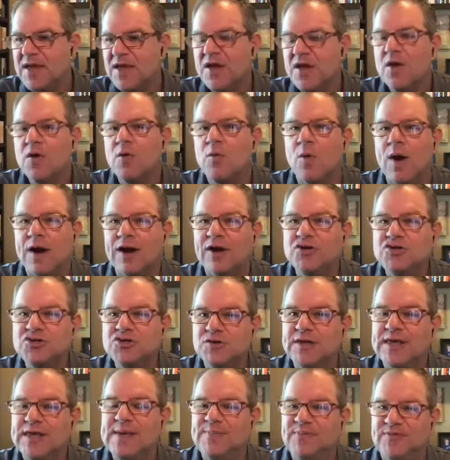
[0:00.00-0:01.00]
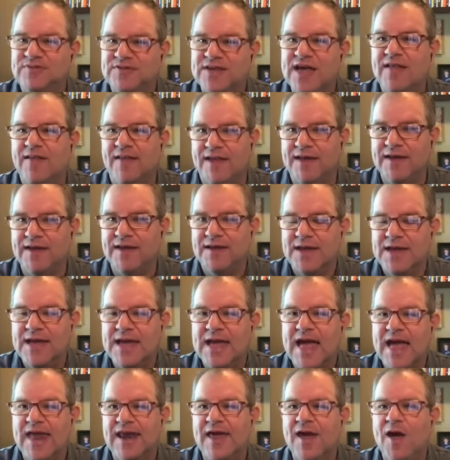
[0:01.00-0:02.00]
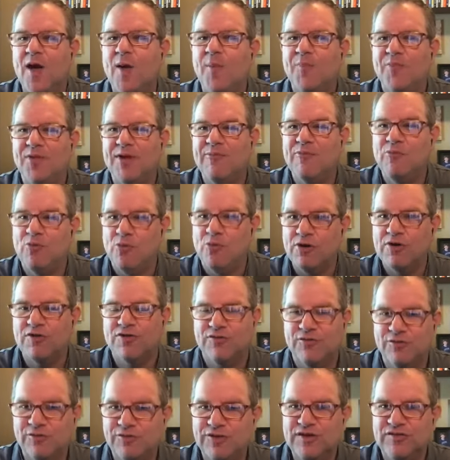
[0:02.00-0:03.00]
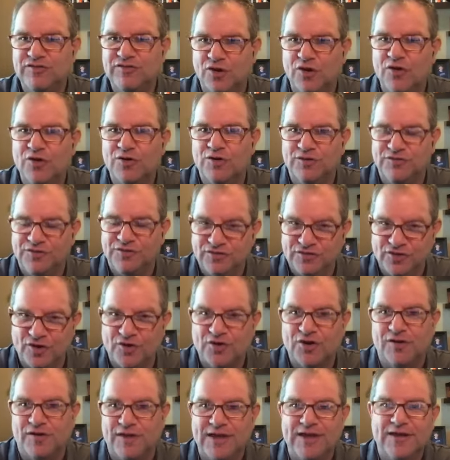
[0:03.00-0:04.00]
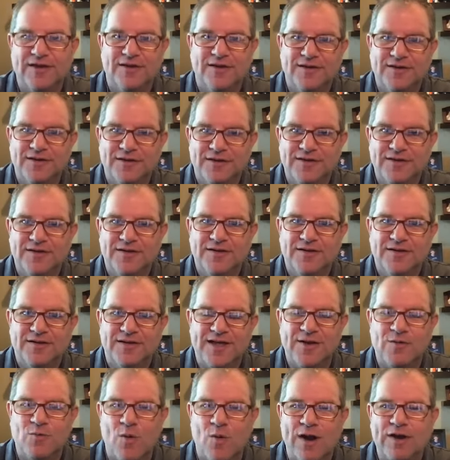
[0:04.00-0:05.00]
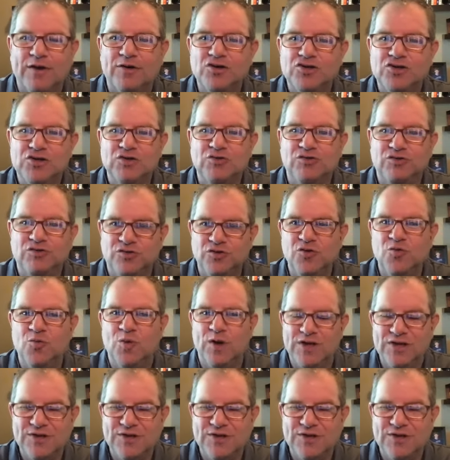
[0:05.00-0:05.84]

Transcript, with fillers: Why don't you keep selling and help them work through these hurdles internally? Like, why don't you do what you